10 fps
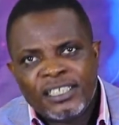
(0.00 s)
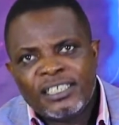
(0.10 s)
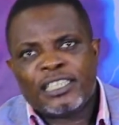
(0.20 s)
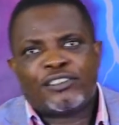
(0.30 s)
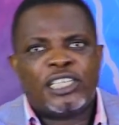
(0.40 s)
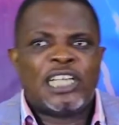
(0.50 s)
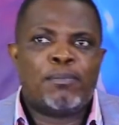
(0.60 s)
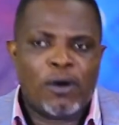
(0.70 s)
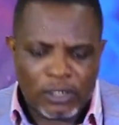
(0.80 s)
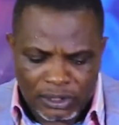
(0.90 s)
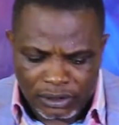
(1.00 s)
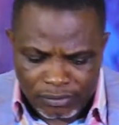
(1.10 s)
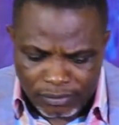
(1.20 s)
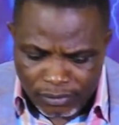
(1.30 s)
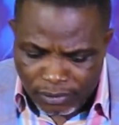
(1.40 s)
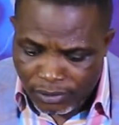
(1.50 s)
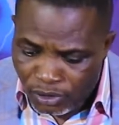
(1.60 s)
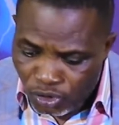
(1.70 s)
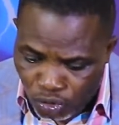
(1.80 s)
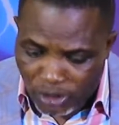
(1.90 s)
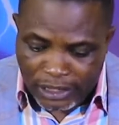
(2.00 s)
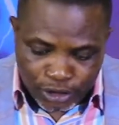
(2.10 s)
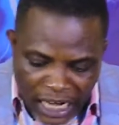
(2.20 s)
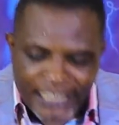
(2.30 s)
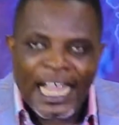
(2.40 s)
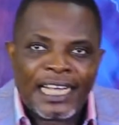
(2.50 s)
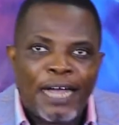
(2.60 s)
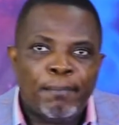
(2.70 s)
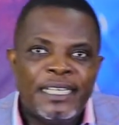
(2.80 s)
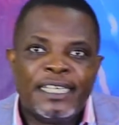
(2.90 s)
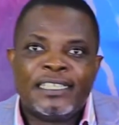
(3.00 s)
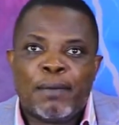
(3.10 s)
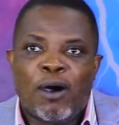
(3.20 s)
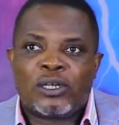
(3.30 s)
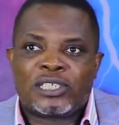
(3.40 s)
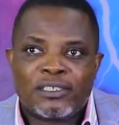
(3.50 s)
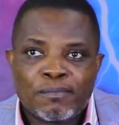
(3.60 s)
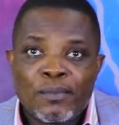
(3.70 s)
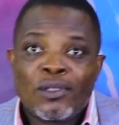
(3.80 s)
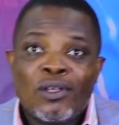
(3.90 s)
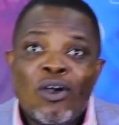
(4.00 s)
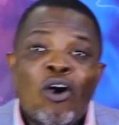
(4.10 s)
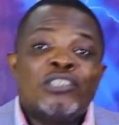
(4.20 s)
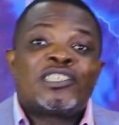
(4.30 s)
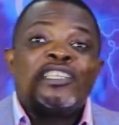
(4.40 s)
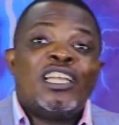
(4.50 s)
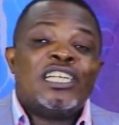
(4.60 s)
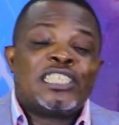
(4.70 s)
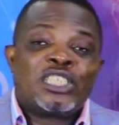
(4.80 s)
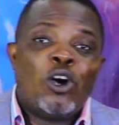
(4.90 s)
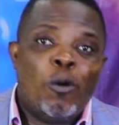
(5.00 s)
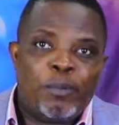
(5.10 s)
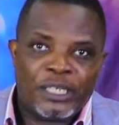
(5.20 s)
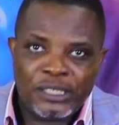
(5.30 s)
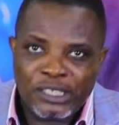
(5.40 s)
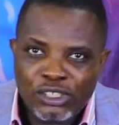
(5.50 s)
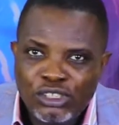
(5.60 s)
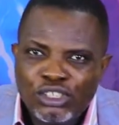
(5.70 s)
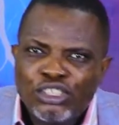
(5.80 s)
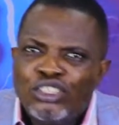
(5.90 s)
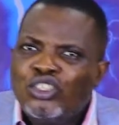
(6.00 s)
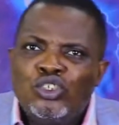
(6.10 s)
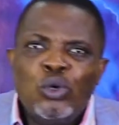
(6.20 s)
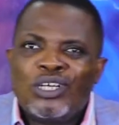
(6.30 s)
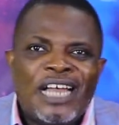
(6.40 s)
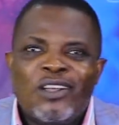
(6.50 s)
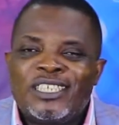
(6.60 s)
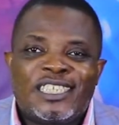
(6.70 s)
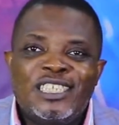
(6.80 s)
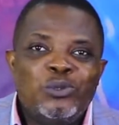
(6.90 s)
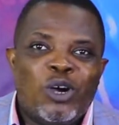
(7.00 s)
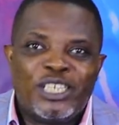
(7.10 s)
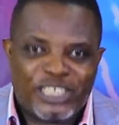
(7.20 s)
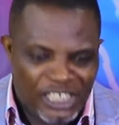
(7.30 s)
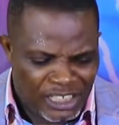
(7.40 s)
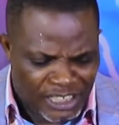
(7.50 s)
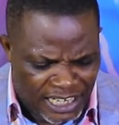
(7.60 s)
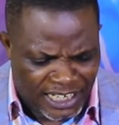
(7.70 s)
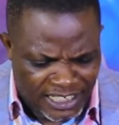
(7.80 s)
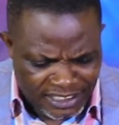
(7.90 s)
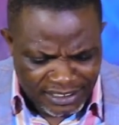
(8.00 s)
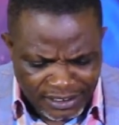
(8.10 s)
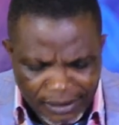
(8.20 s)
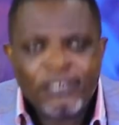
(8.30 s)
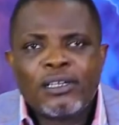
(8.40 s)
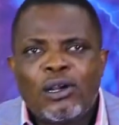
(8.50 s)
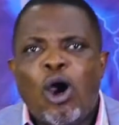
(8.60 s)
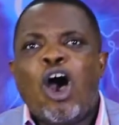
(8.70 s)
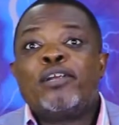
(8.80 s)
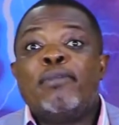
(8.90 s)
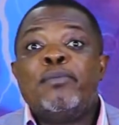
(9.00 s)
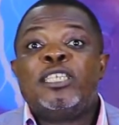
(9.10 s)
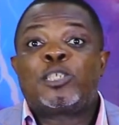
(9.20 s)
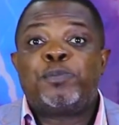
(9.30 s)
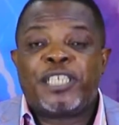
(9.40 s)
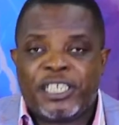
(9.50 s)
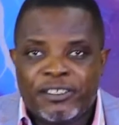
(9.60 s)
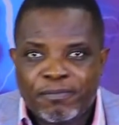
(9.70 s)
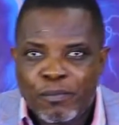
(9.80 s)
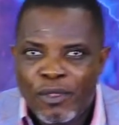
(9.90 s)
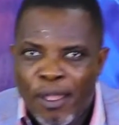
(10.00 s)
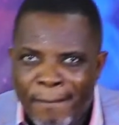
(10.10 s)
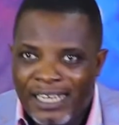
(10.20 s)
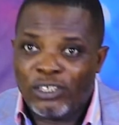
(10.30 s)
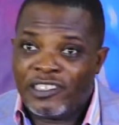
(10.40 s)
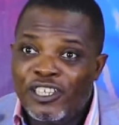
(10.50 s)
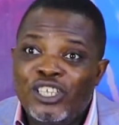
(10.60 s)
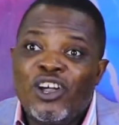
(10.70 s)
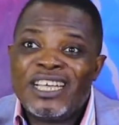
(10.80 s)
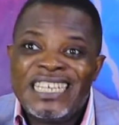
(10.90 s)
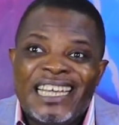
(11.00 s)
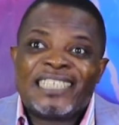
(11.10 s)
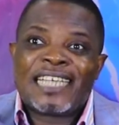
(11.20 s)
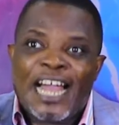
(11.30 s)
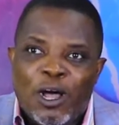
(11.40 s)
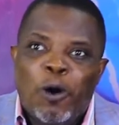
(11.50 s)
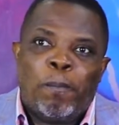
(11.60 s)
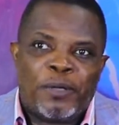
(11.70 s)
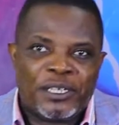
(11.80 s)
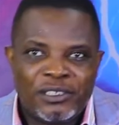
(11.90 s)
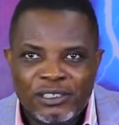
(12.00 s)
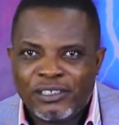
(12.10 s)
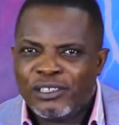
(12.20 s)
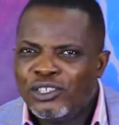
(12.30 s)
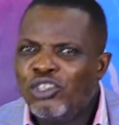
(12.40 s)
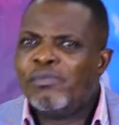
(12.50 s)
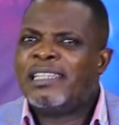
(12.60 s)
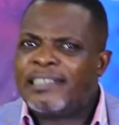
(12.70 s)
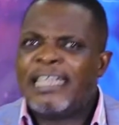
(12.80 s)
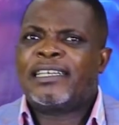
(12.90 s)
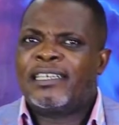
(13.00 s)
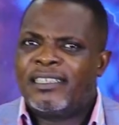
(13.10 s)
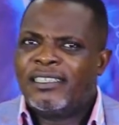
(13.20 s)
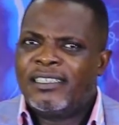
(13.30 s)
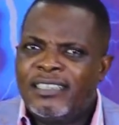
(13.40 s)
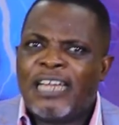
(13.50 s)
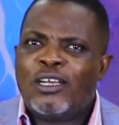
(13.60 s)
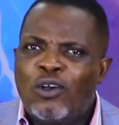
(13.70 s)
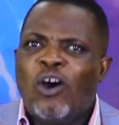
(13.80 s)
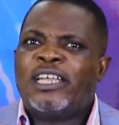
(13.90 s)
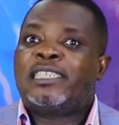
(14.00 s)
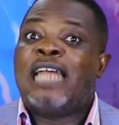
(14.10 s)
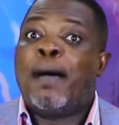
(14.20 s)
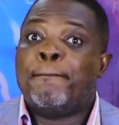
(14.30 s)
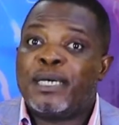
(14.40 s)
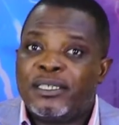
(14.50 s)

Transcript: the treasure box. So the treasure can be in the box. Until it is open, you cannot see what is in there. God may be speaking, but until your ears are open, you may think that God is dumb